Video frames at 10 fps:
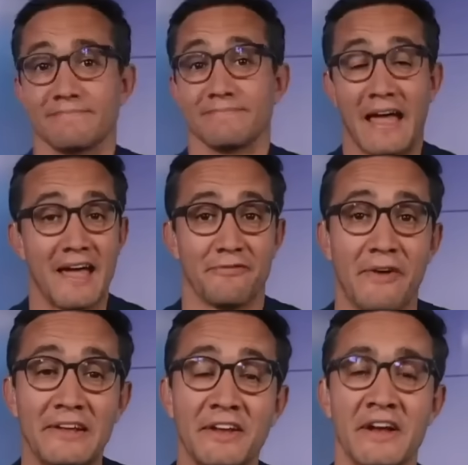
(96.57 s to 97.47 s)
And finally
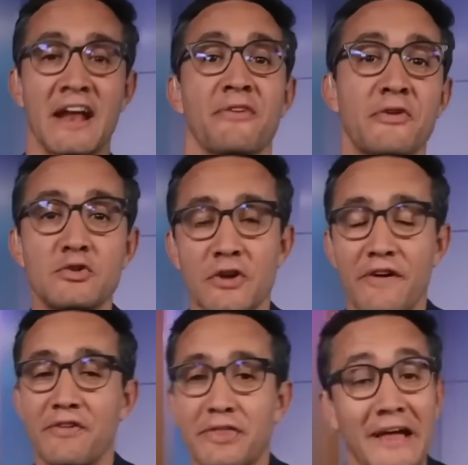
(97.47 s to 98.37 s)
tonight, in the future of
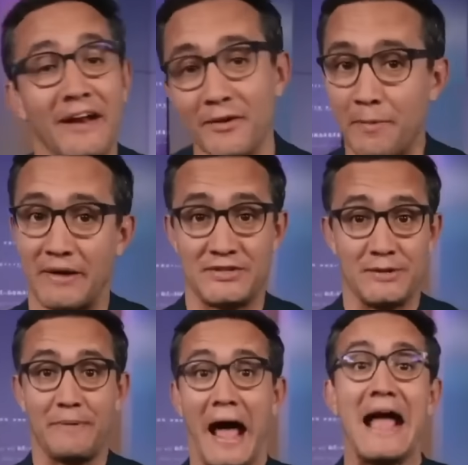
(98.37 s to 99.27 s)
everything, I don't know about you, but
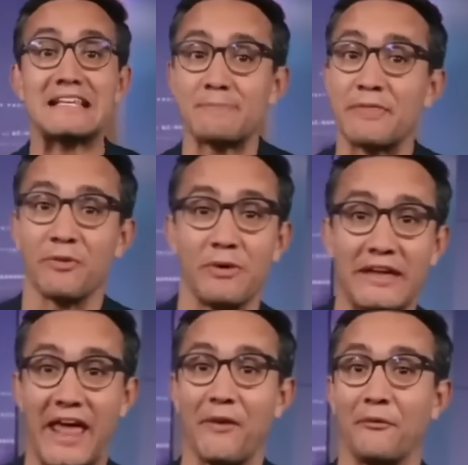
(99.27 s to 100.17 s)
I spent the weekend
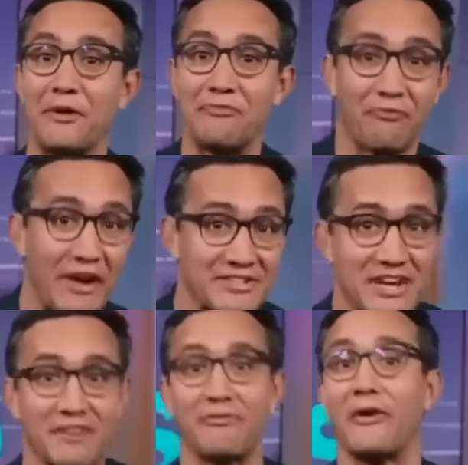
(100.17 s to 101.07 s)
refreshing
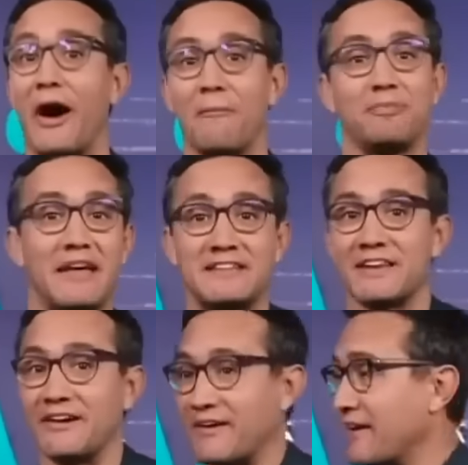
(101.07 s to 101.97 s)
for updates on
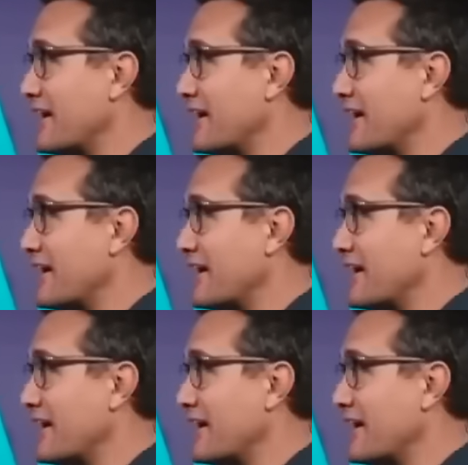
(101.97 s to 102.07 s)
our